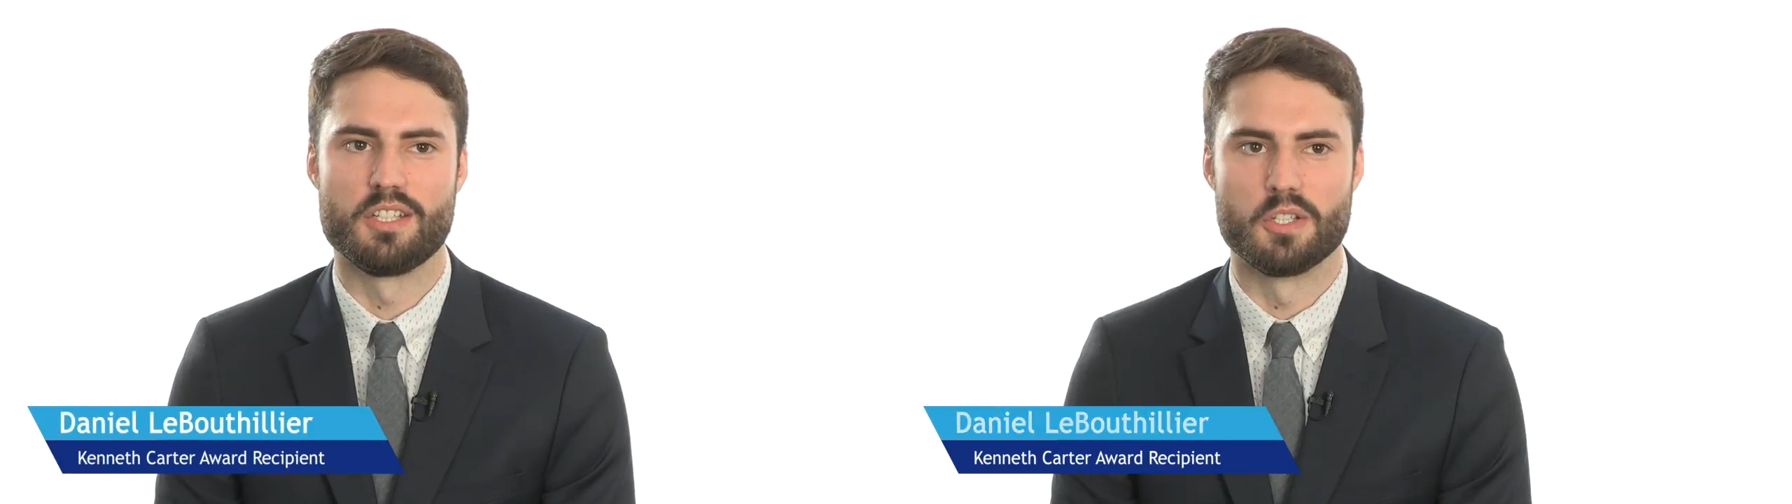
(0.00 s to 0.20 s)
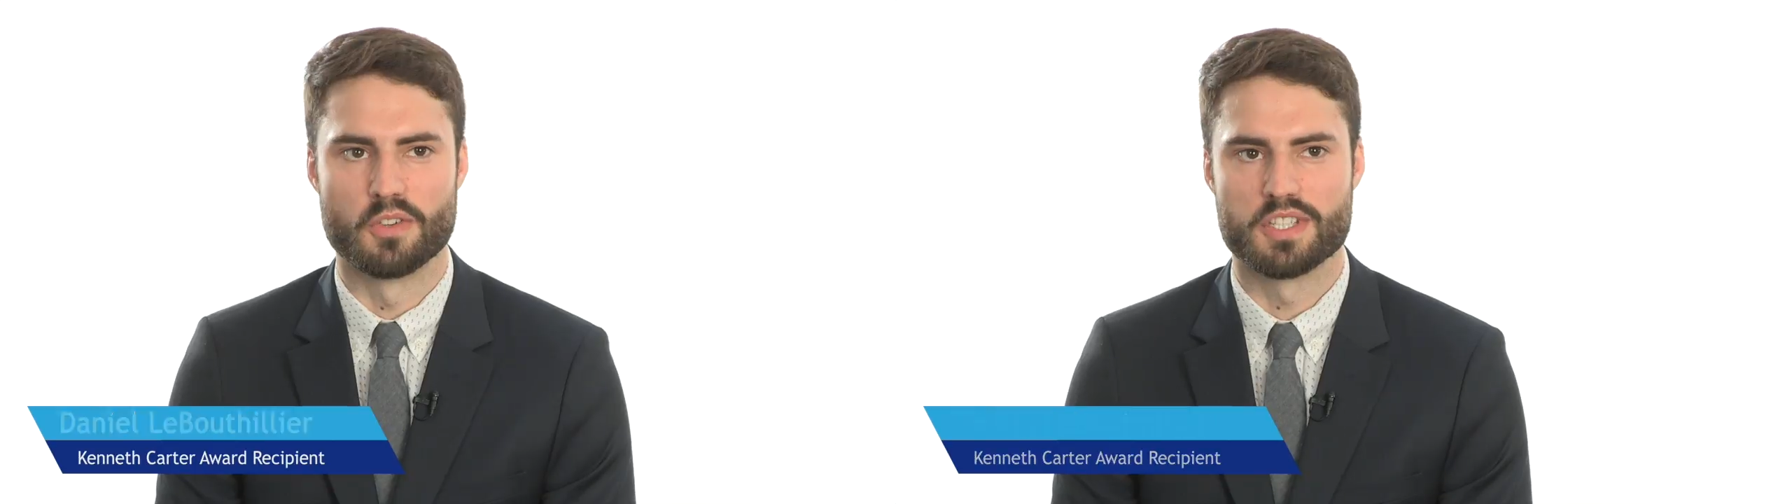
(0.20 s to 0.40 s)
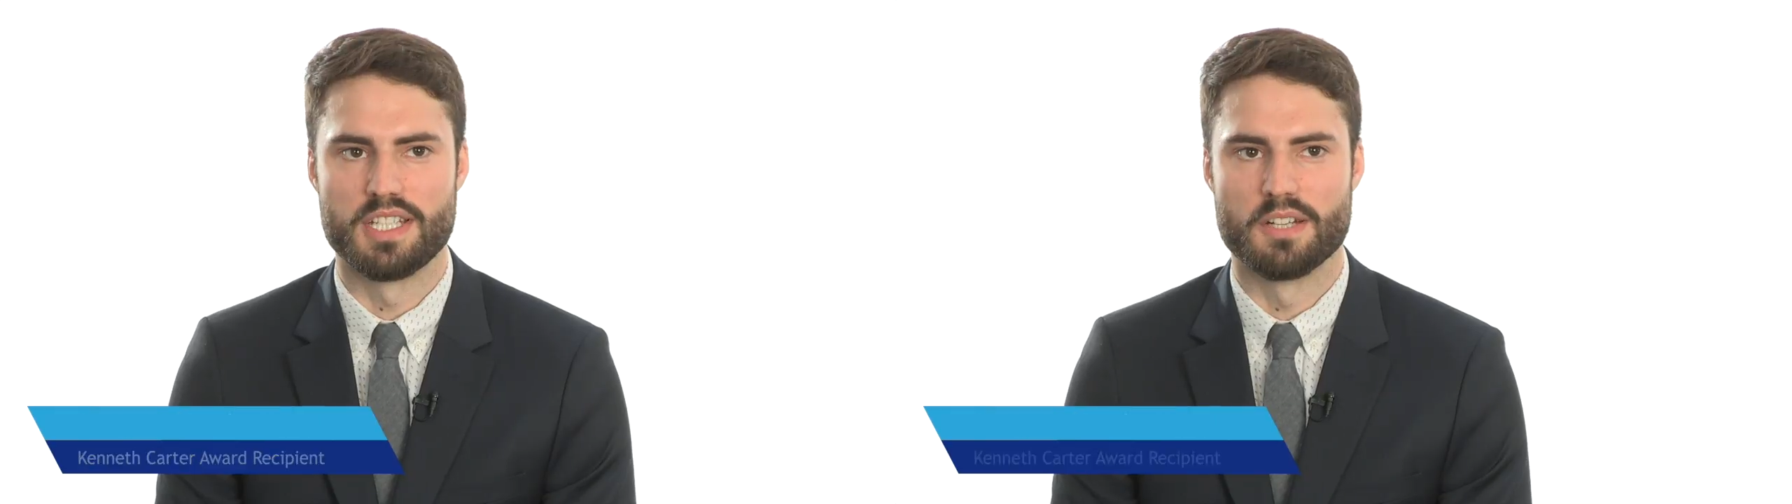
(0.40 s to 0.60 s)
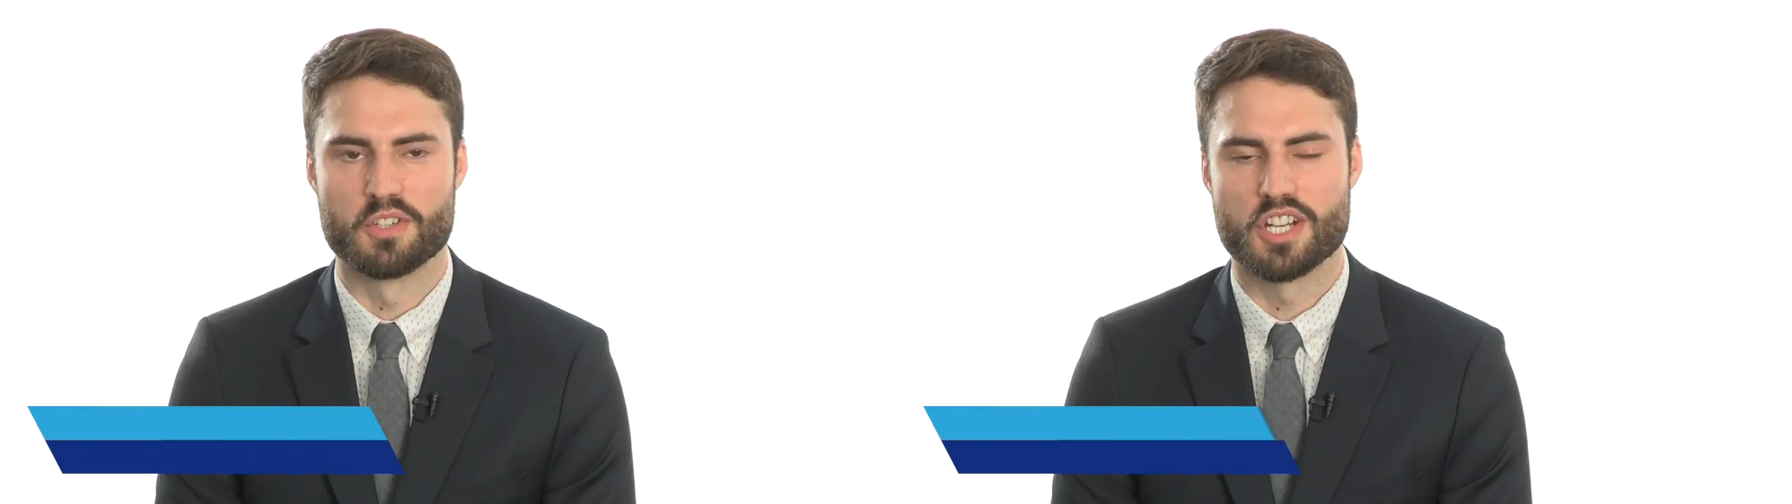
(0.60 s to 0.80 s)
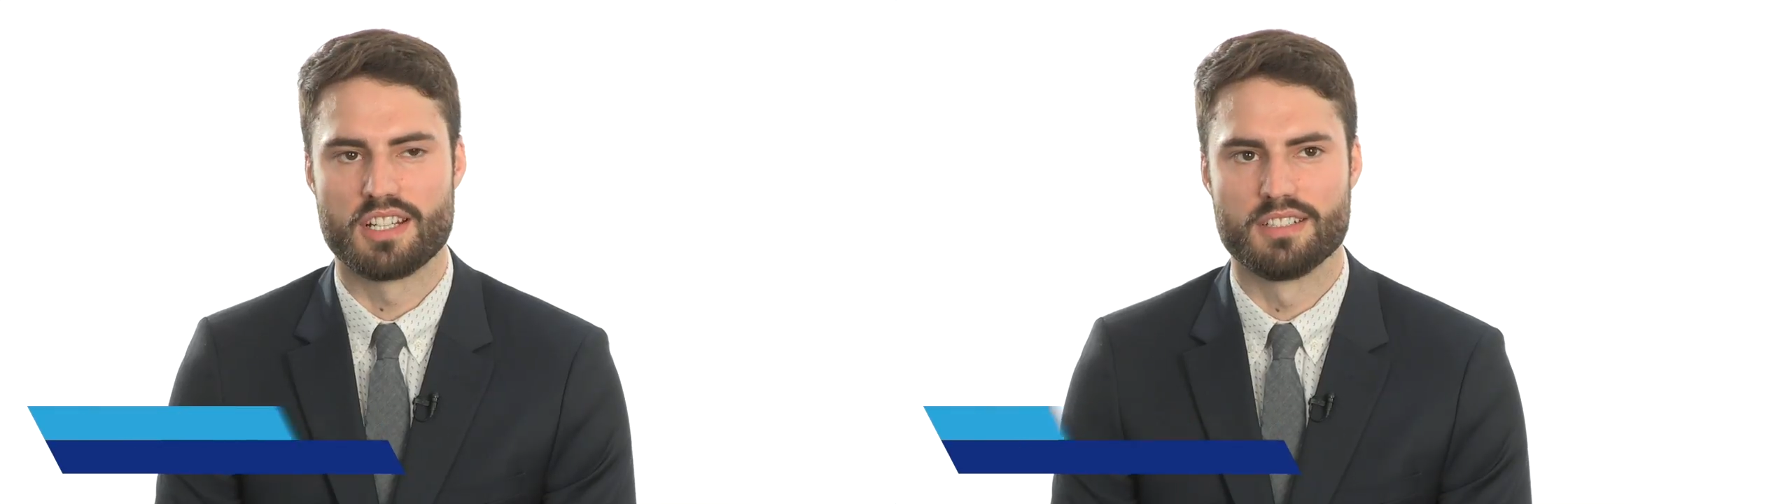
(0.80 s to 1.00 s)
University of
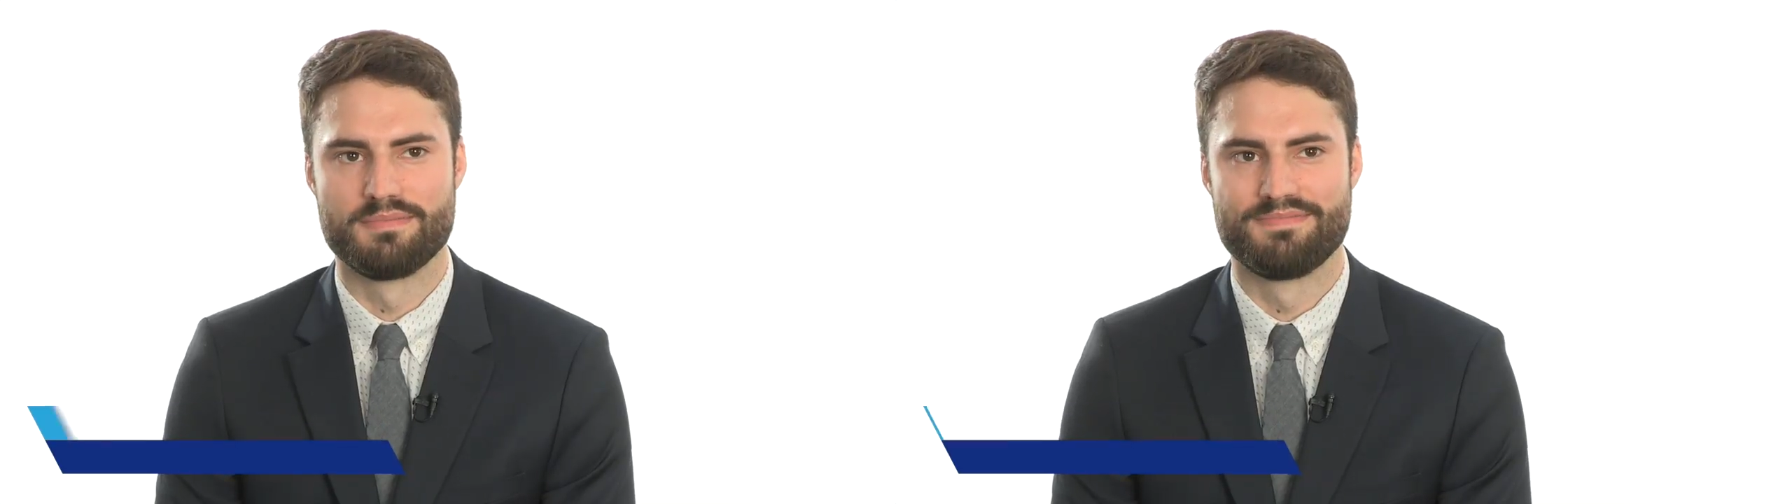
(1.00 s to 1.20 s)
Regina.